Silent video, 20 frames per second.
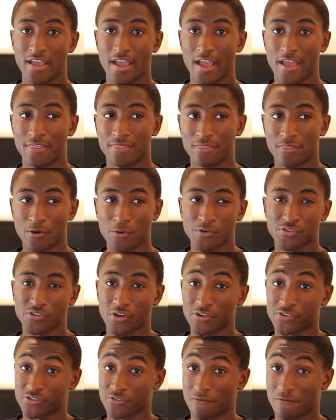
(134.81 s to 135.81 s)
and those
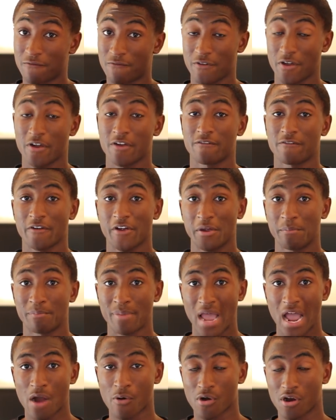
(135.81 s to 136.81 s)
are some very, very
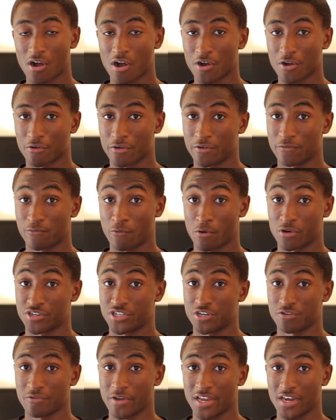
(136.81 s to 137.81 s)
power hungry
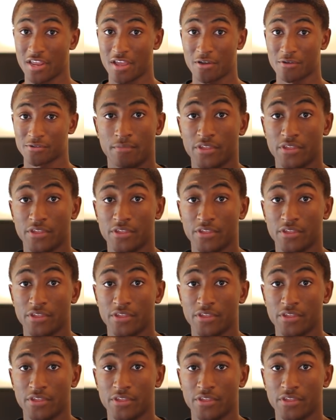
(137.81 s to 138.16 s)
4G radios.